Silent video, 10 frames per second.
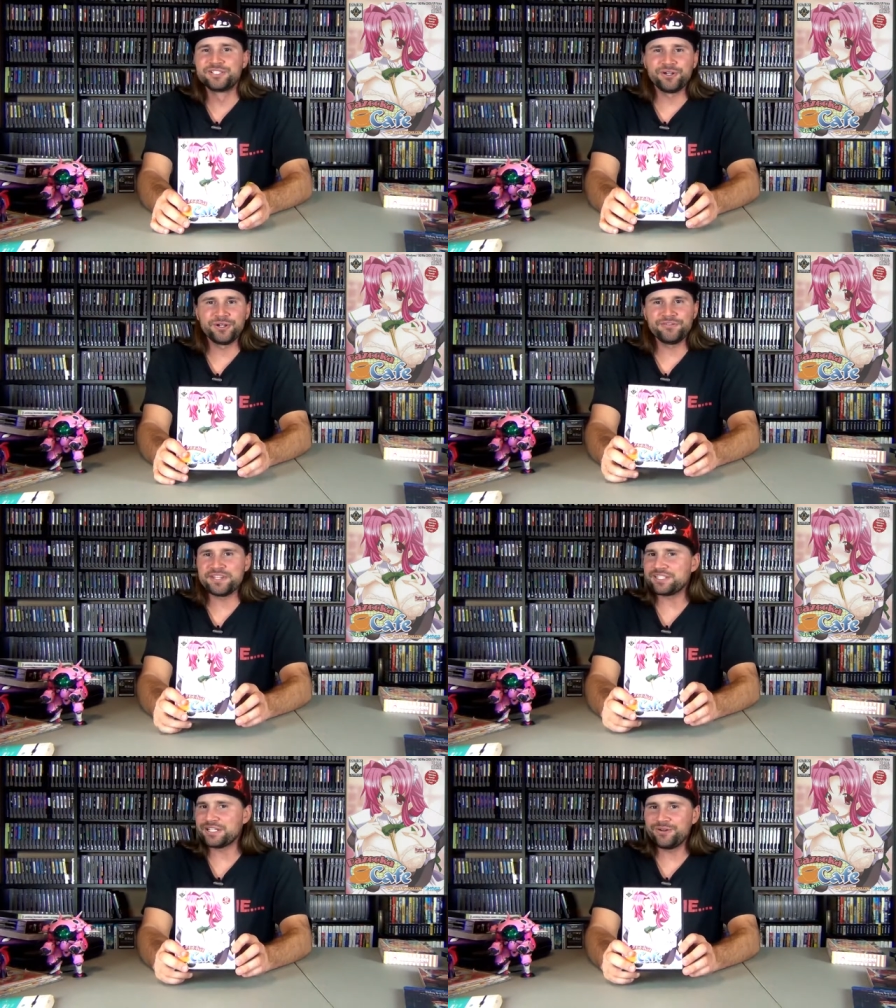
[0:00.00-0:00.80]
So
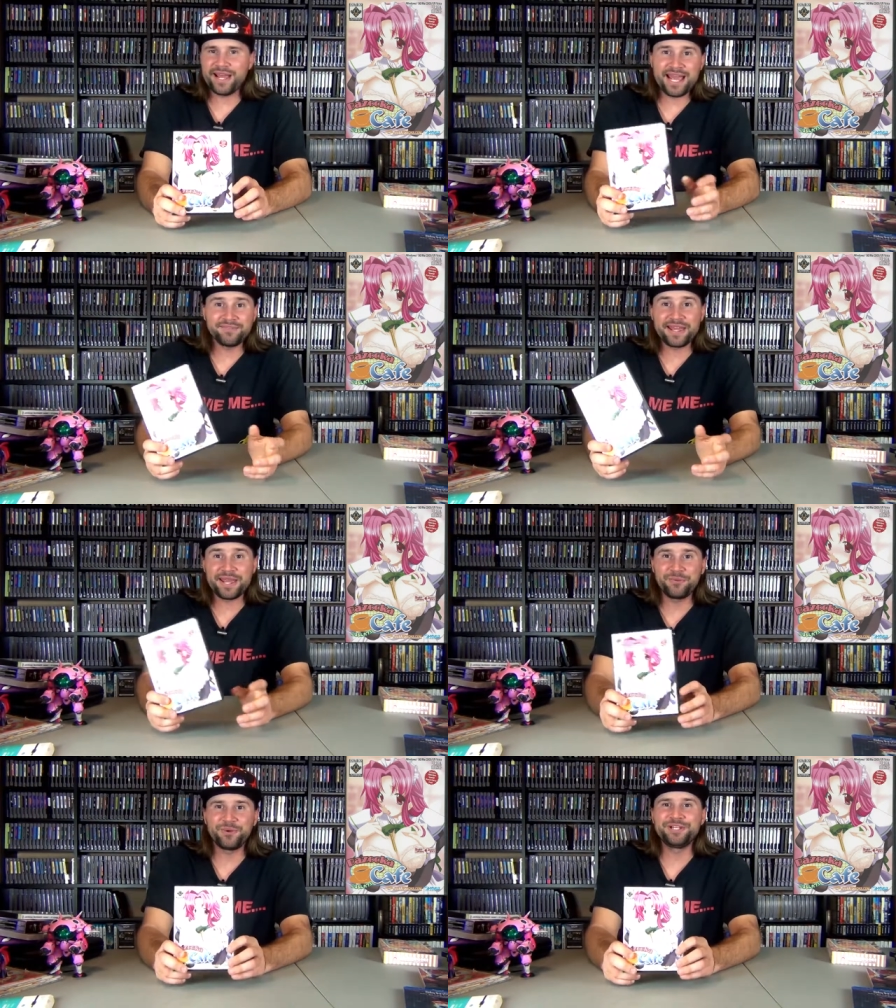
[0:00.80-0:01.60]
if you still
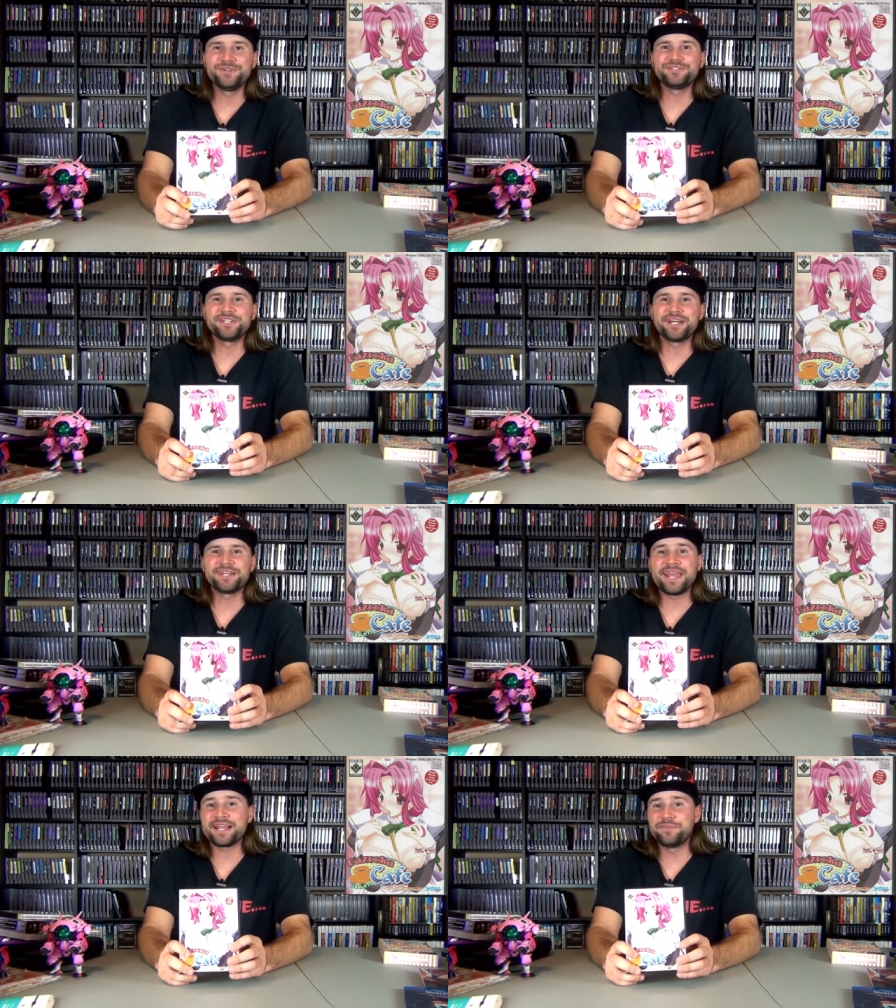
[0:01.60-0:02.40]
have a Windows
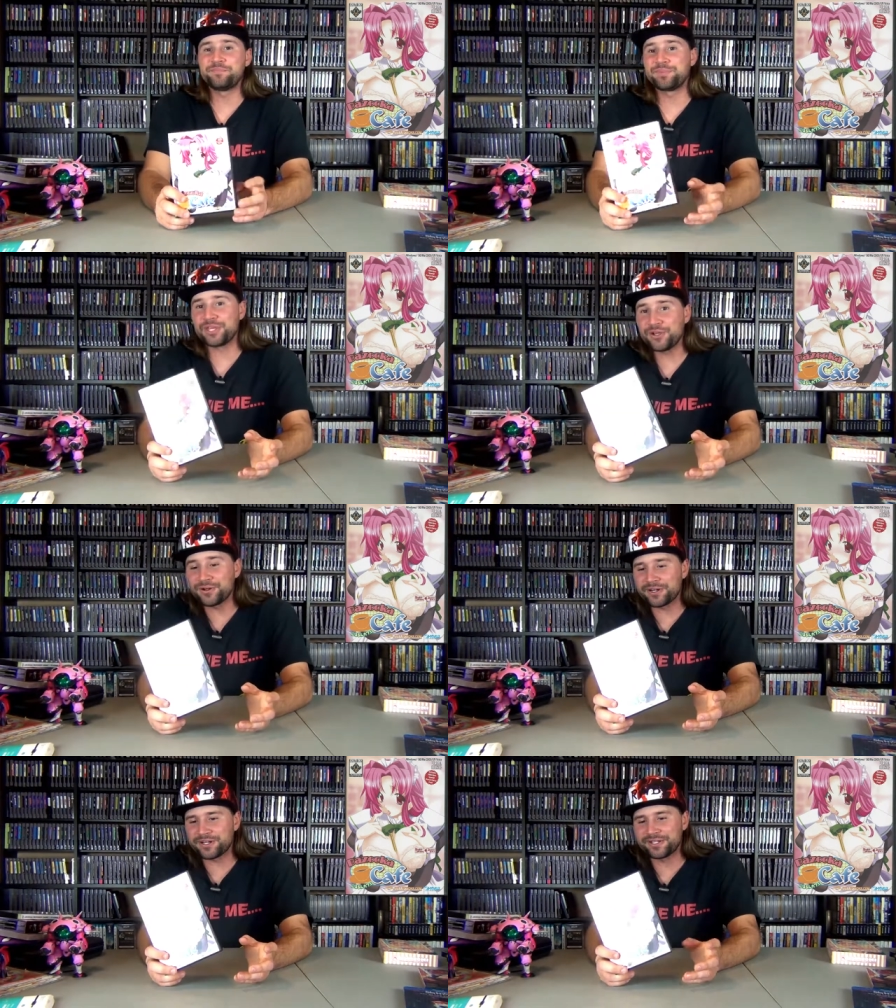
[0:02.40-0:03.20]
98
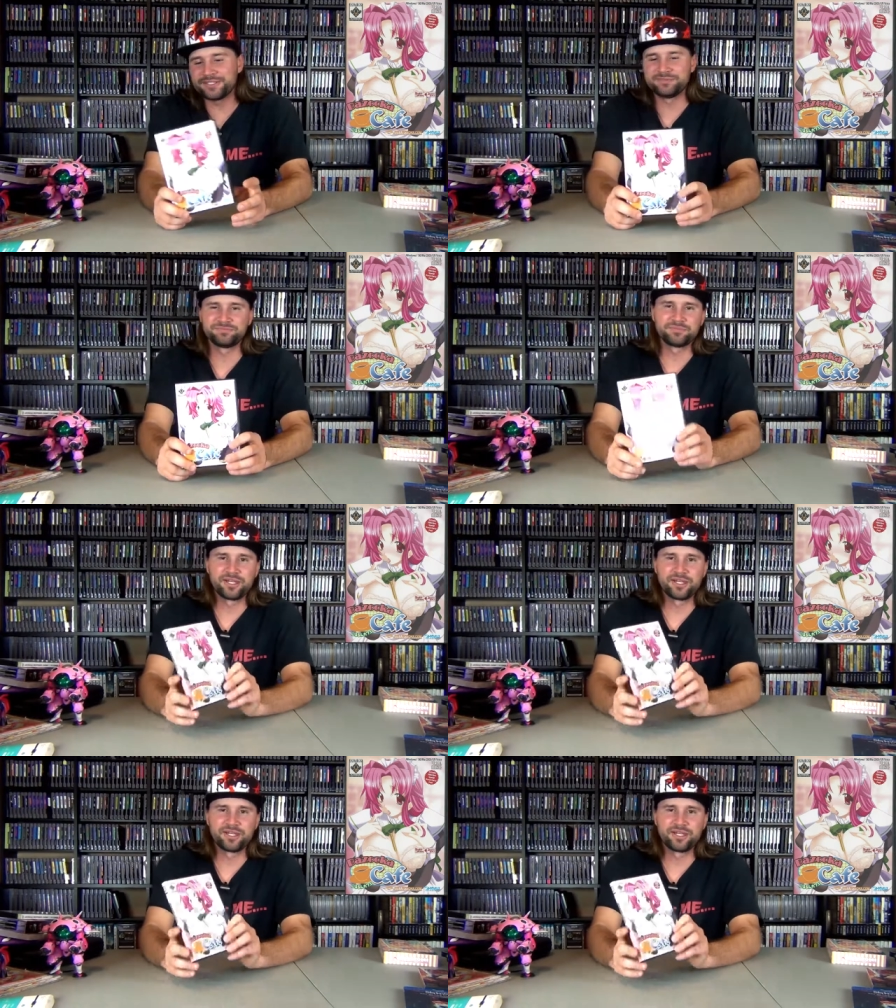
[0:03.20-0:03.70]
computer,